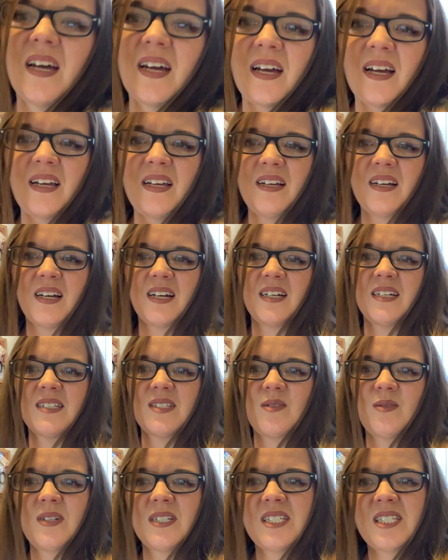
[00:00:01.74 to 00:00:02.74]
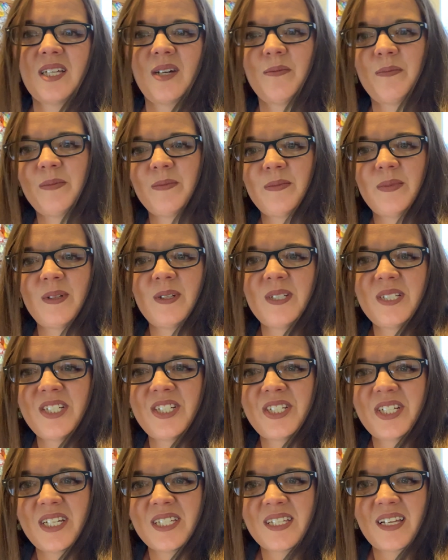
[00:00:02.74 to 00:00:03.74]
Hey you guys, what's up? It's
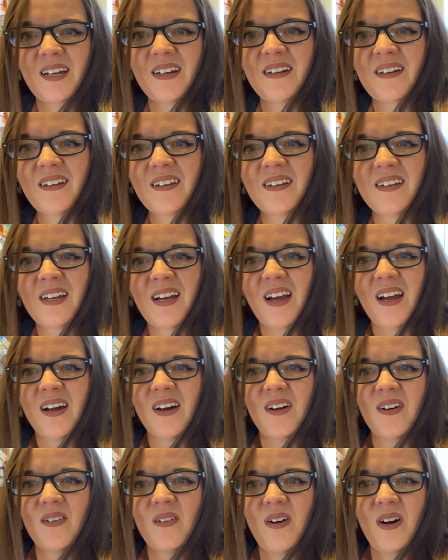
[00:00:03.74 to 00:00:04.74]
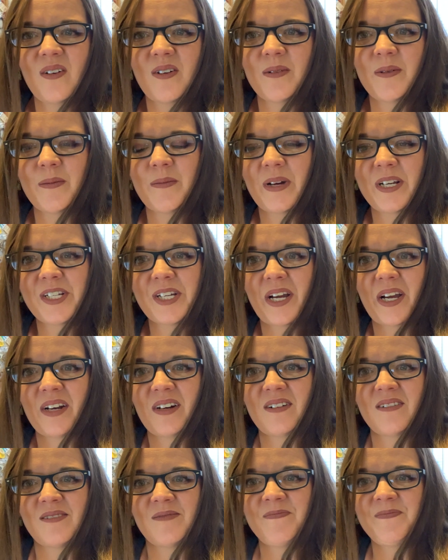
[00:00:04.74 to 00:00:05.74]
Jessica. Welcome to my
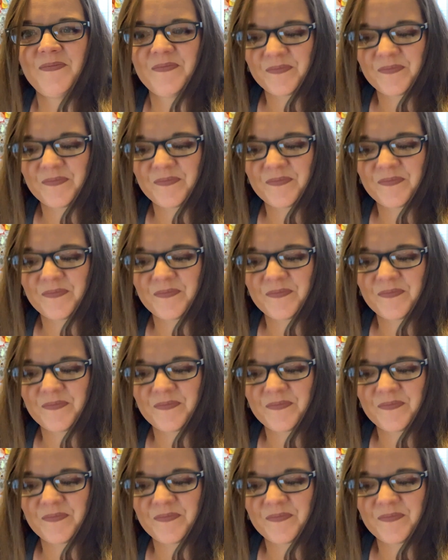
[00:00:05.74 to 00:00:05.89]
channel.